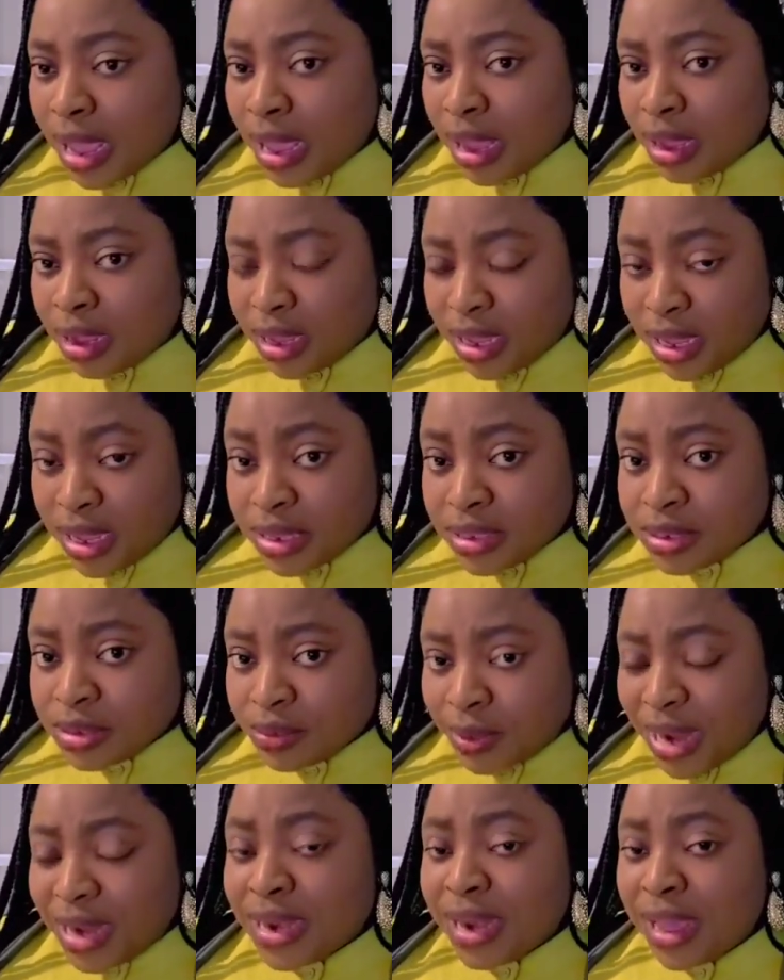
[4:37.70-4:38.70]
is
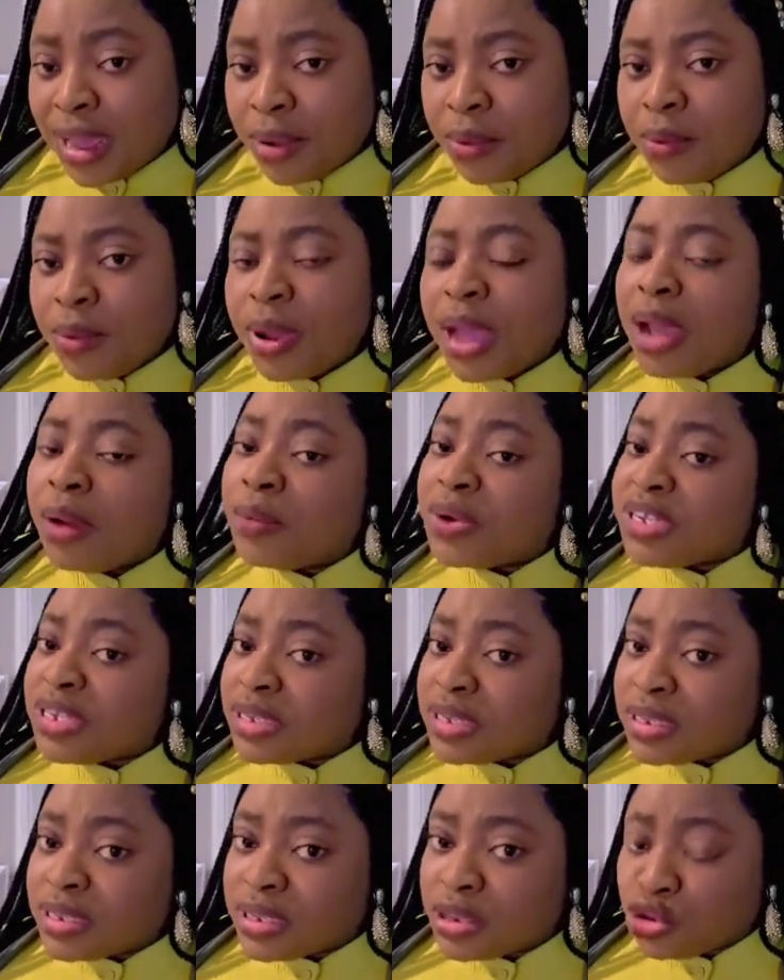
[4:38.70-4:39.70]
right now, which
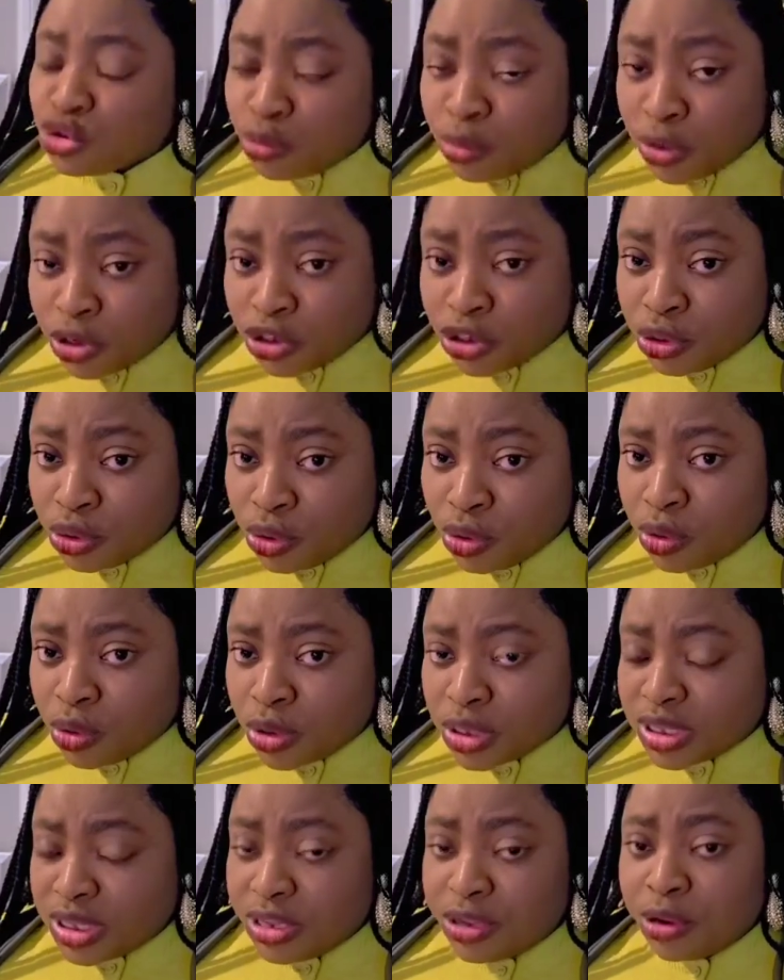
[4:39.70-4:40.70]
is too much
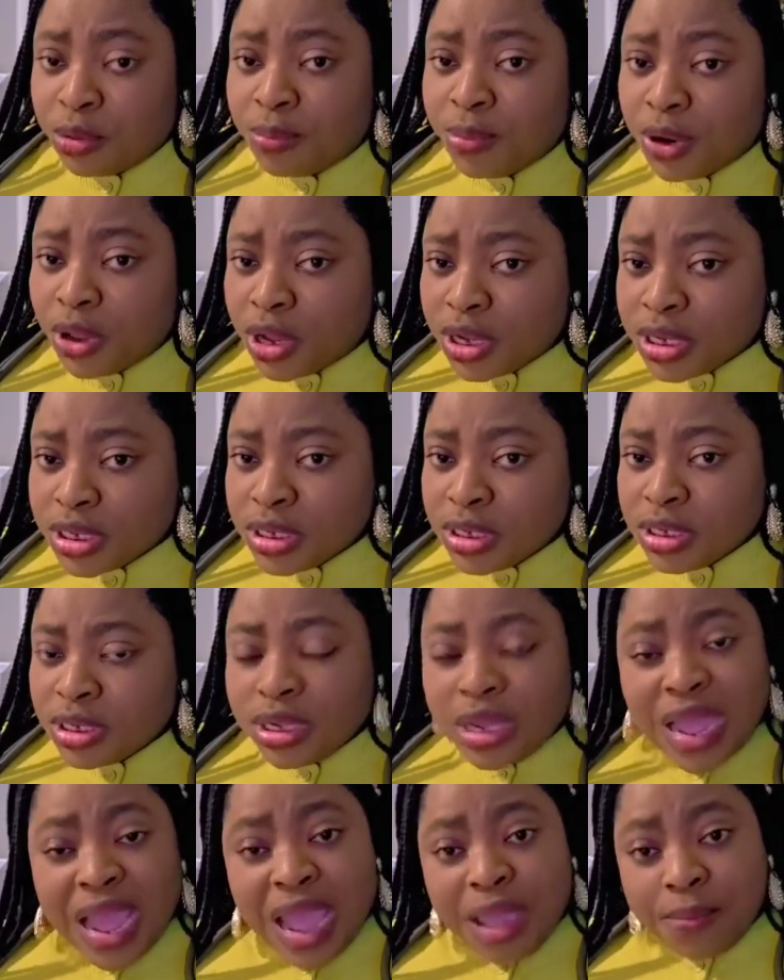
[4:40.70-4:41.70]
glucose in your blood,
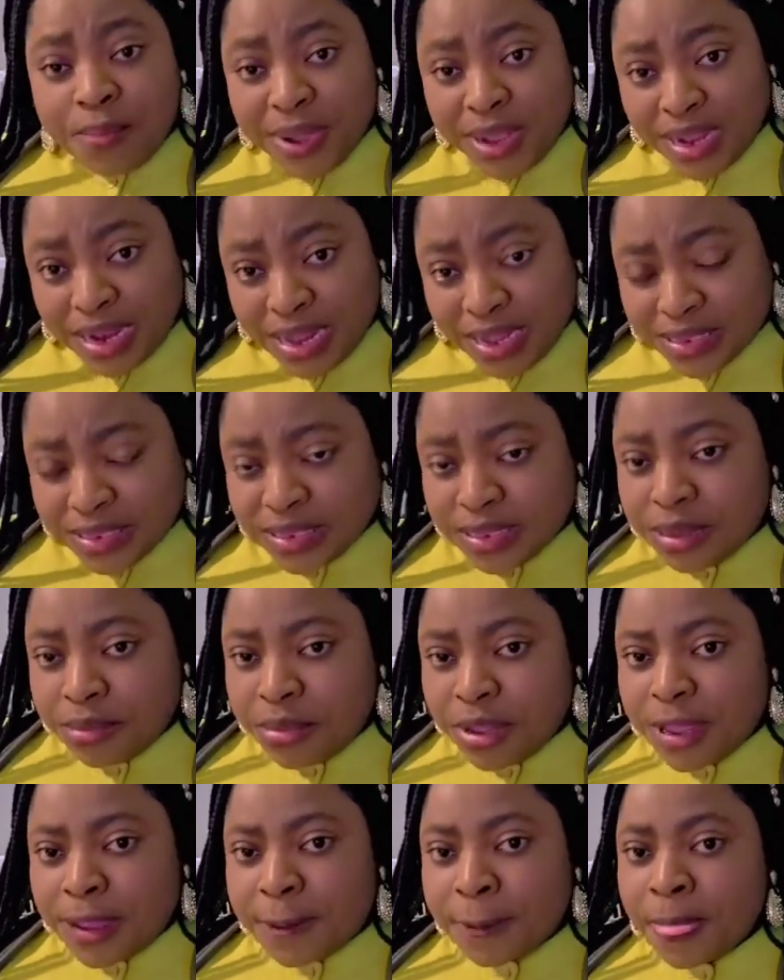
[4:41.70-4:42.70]

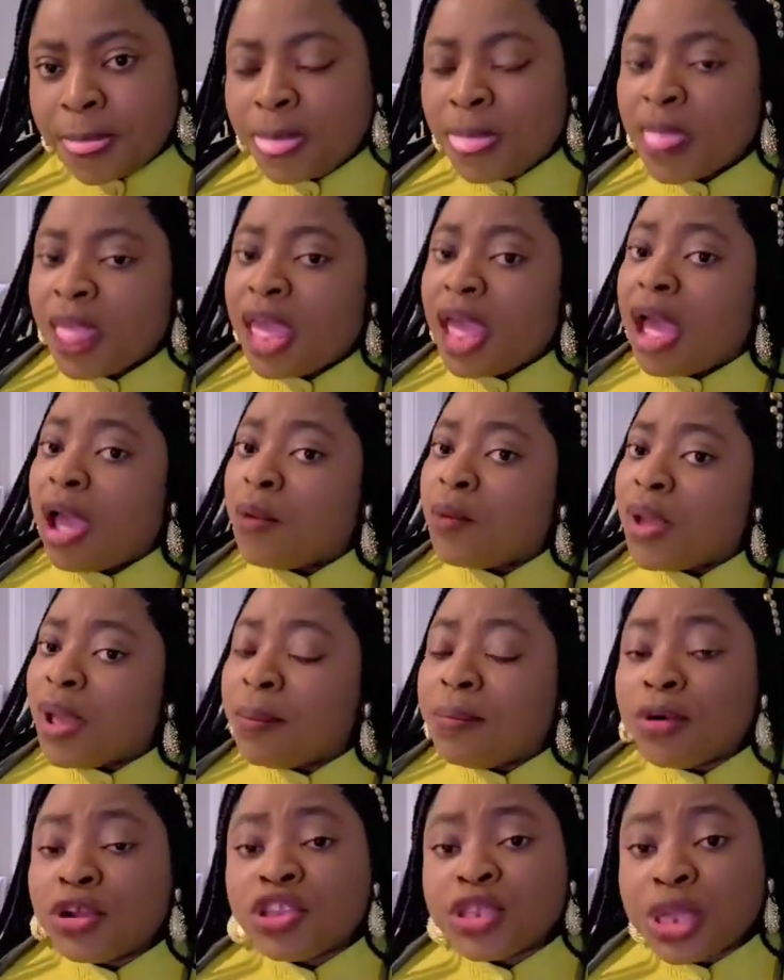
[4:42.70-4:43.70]
hyperglycemia, and we are
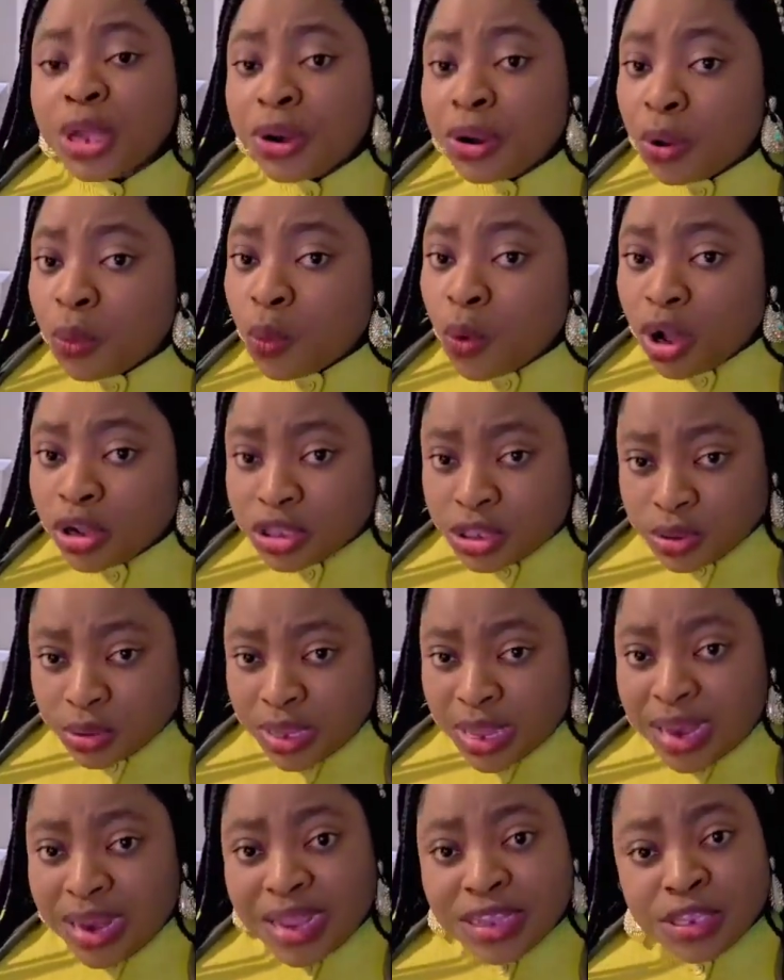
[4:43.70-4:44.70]
both going to work
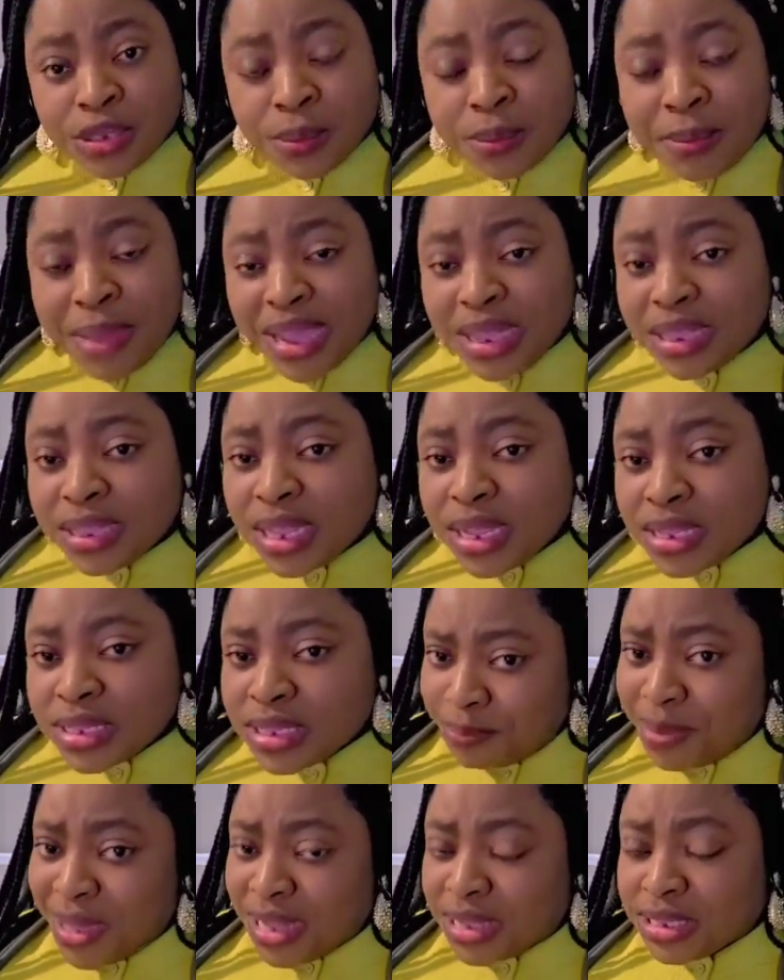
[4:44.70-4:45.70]
together to make things
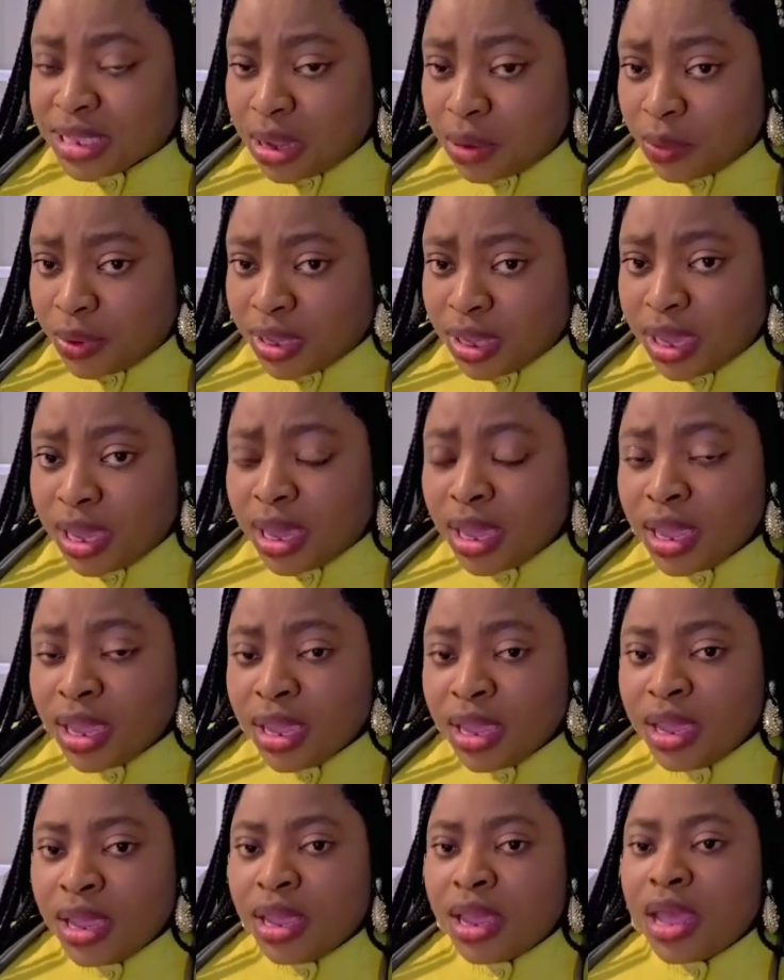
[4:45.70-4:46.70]
better, okay?
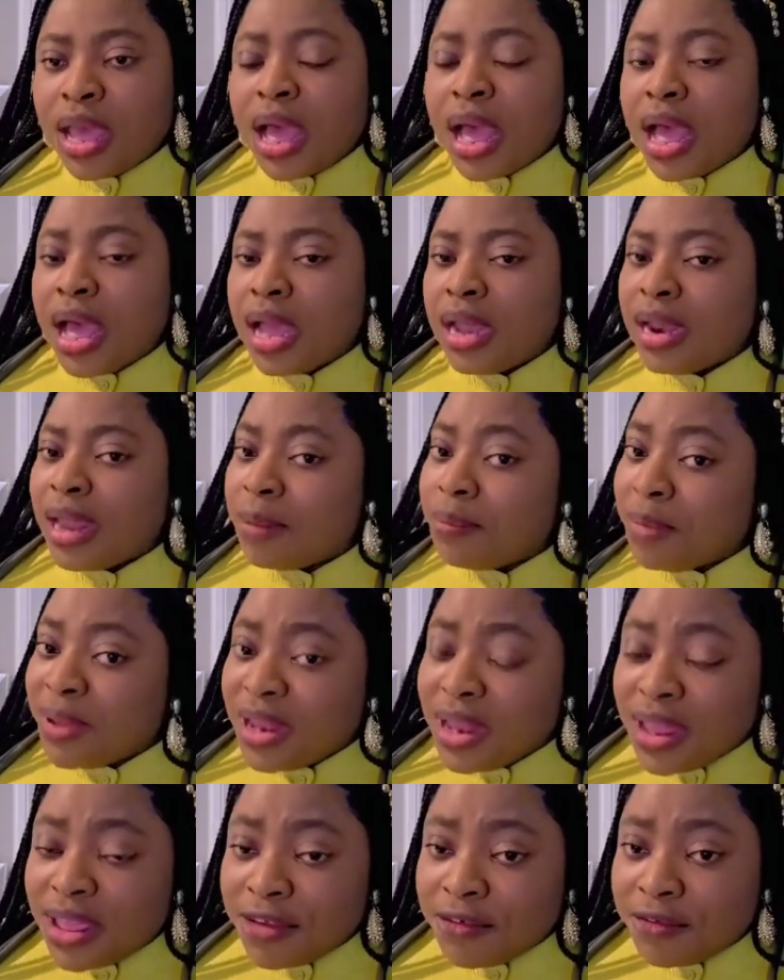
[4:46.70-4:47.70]
And I
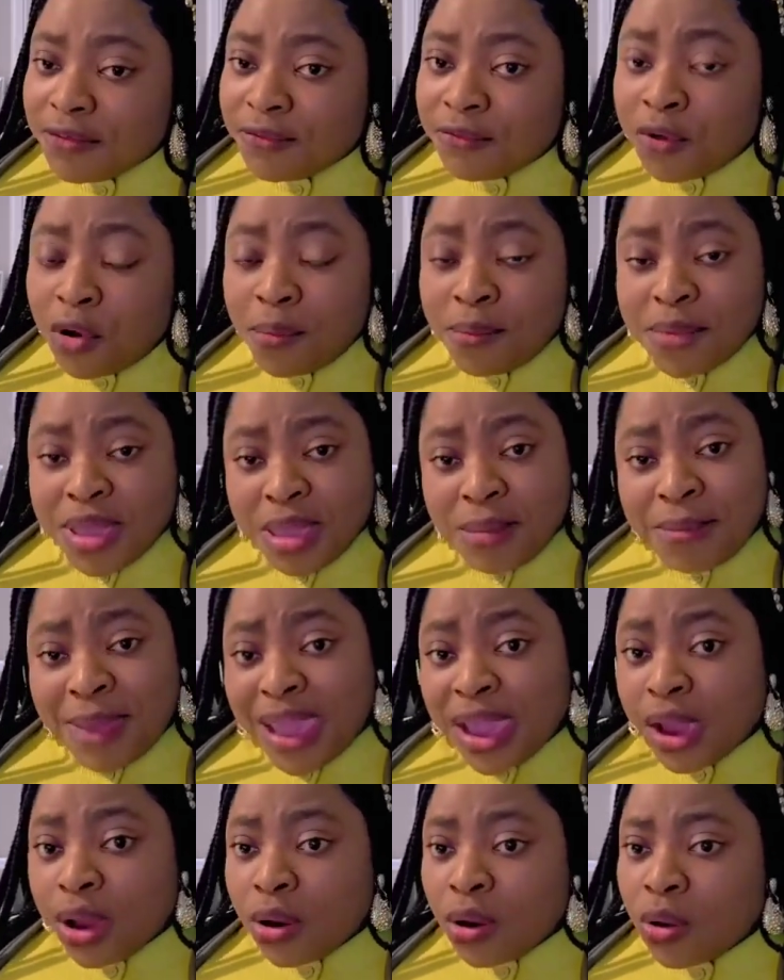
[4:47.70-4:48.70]
believe for me,
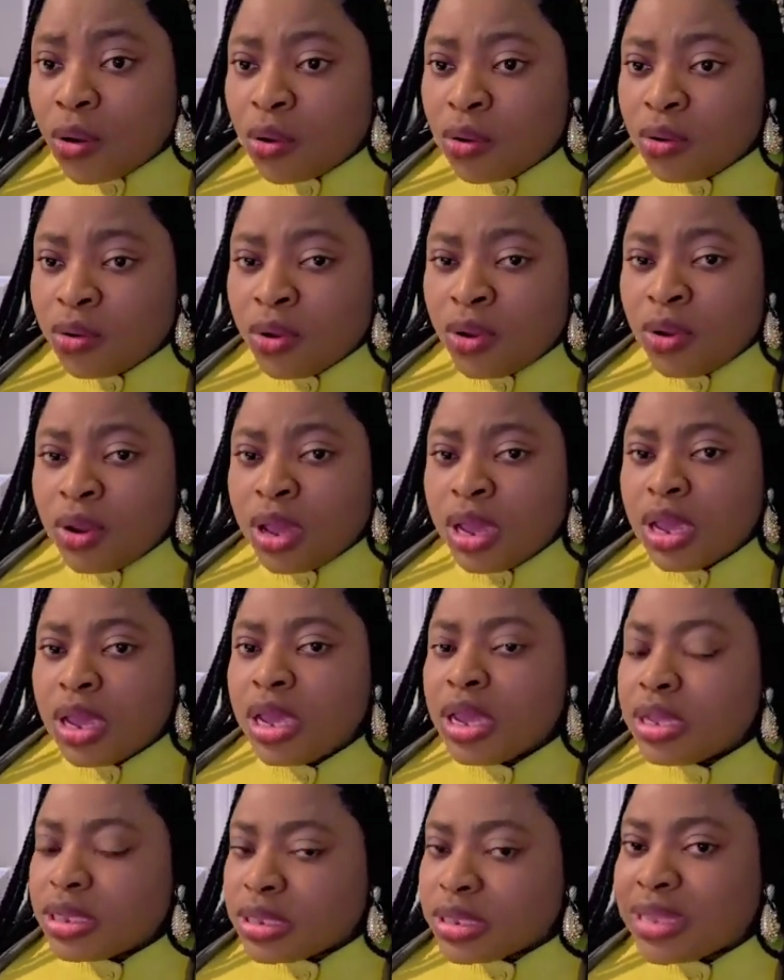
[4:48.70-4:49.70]
my goal
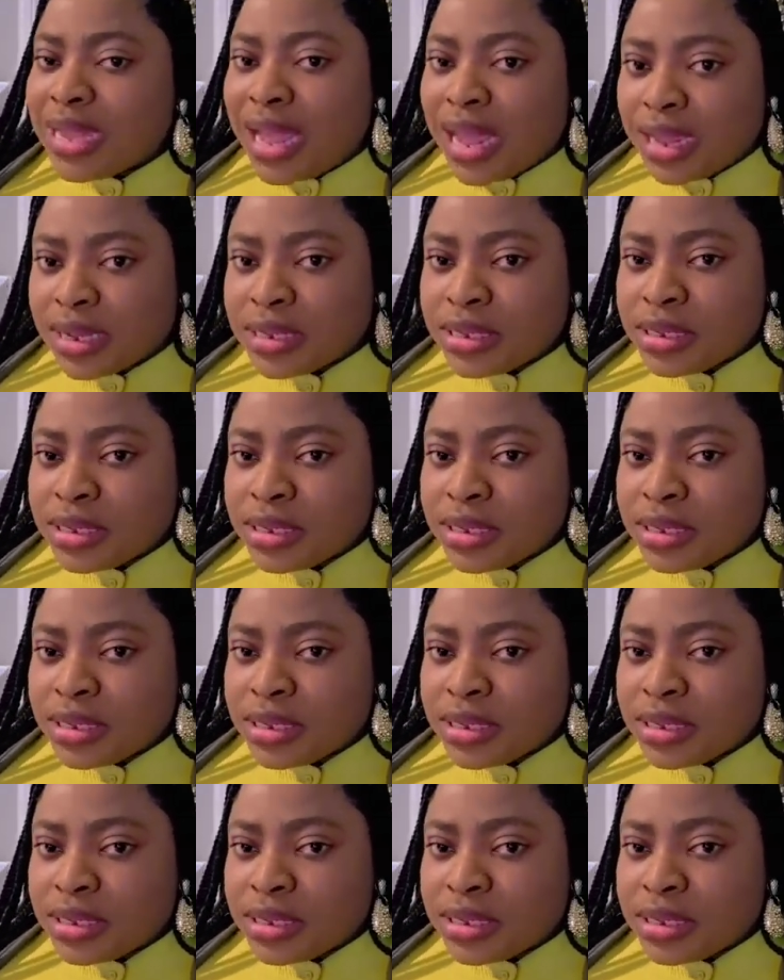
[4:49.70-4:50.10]
is that